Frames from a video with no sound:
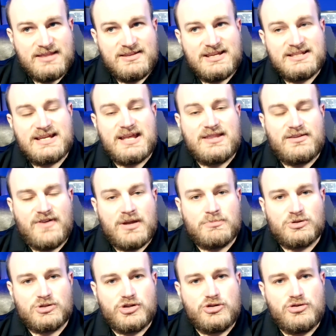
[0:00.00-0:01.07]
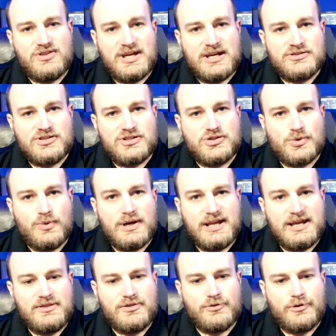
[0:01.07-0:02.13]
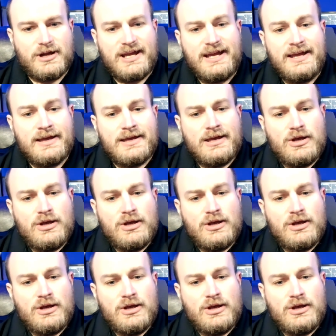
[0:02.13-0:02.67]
the 10th of April, 2023.